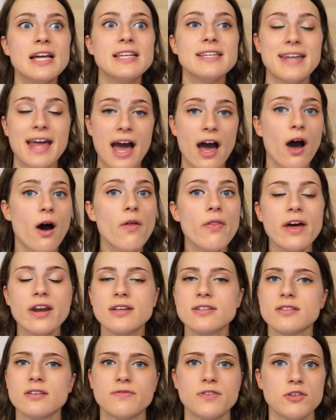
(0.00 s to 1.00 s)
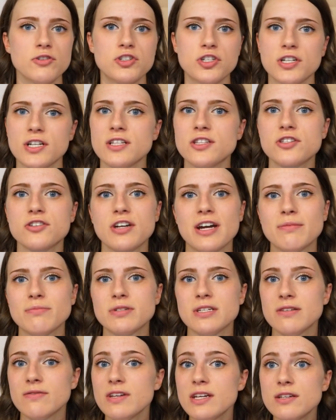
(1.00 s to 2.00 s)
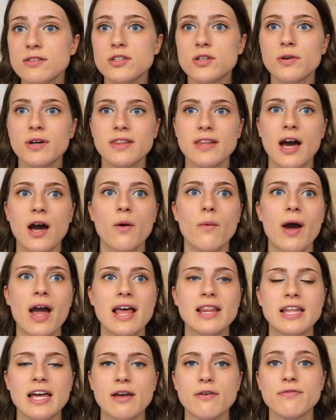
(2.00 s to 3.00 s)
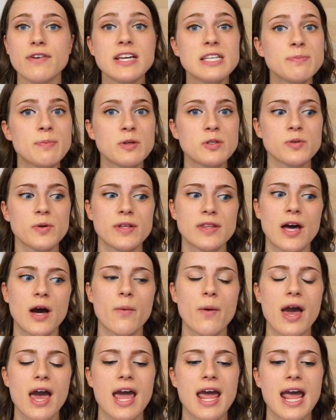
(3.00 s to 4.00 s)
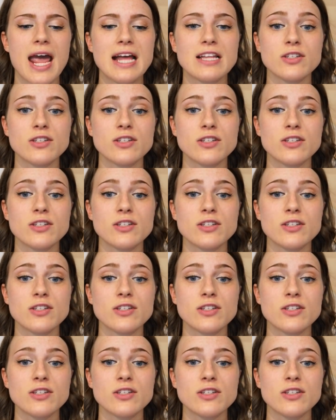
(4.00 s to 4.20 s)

Now that is the future. Instagram TV is going that way. Like Facebook's going that way.